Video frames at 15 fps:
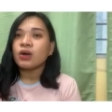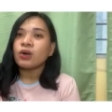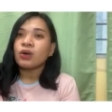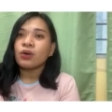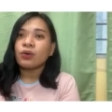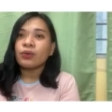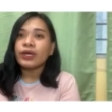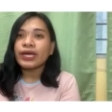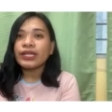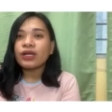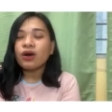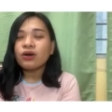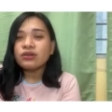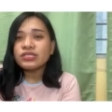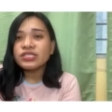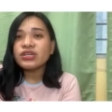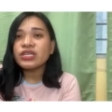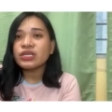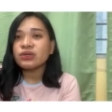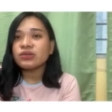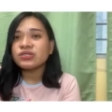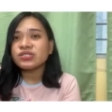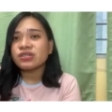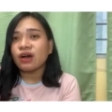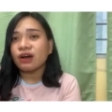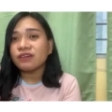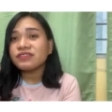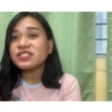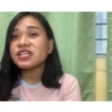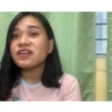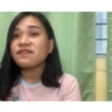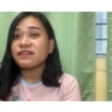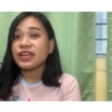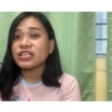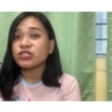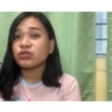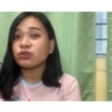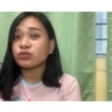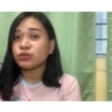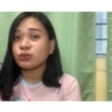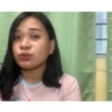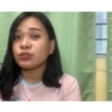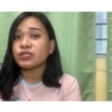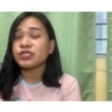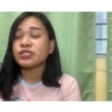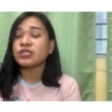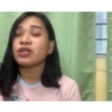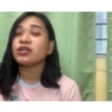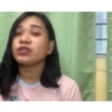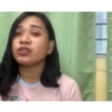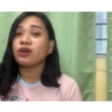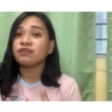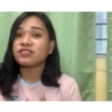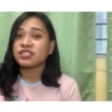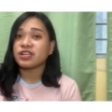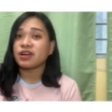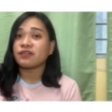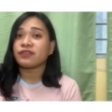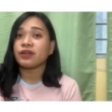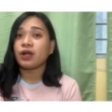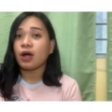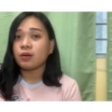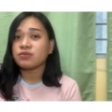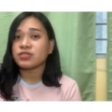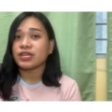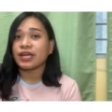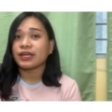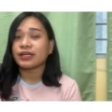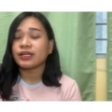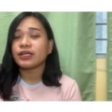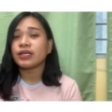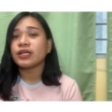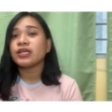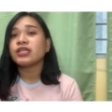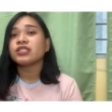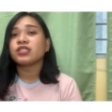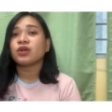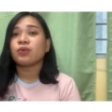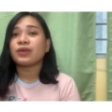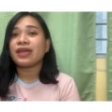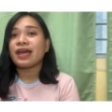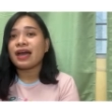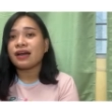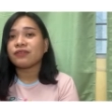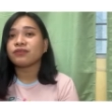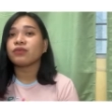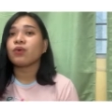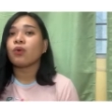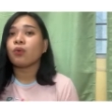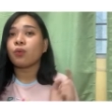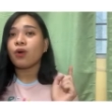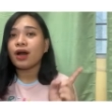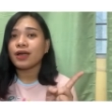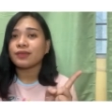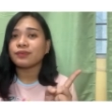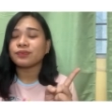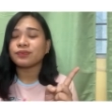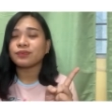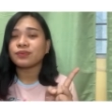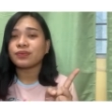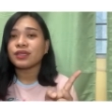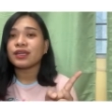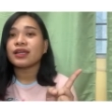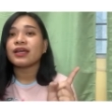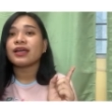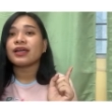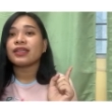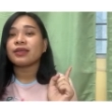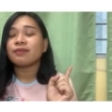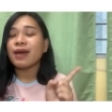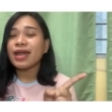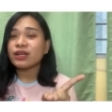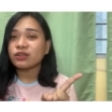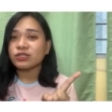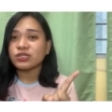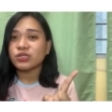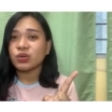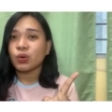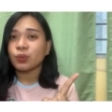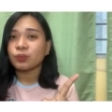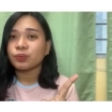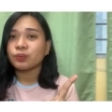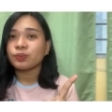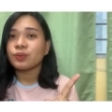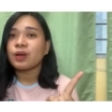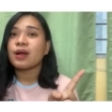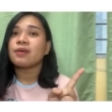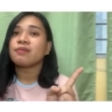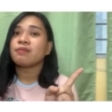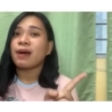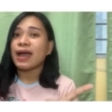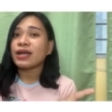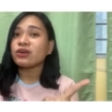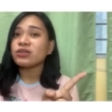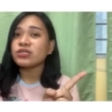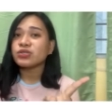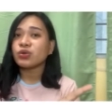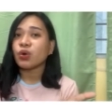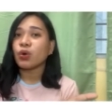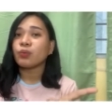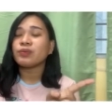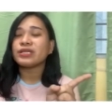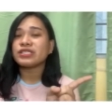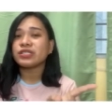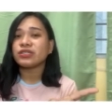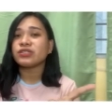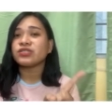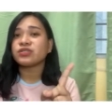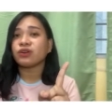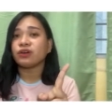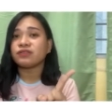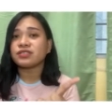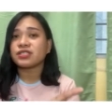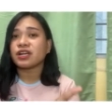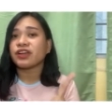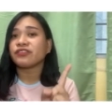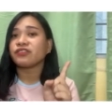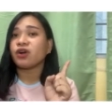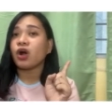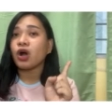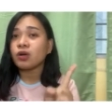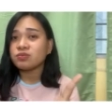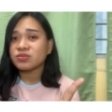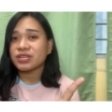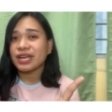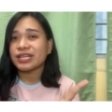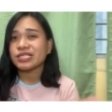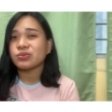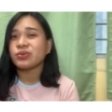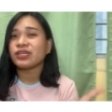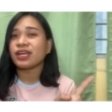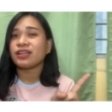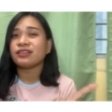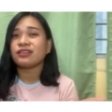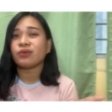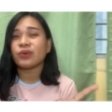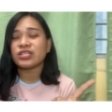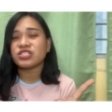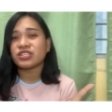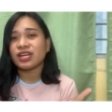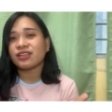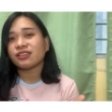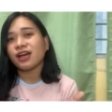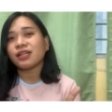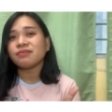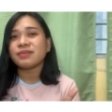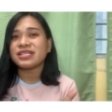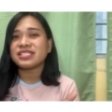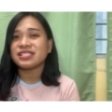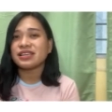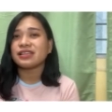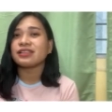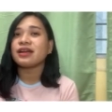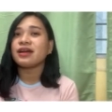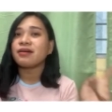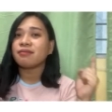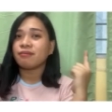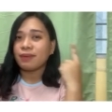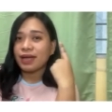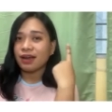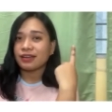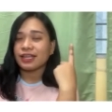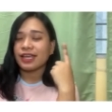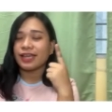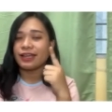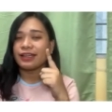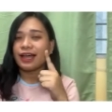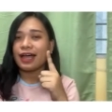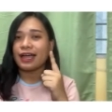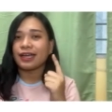We can also use observation tools to observe objects. So we have 1. The microscope. Microscope is used to observe objects which cannot be seen by our naked eye.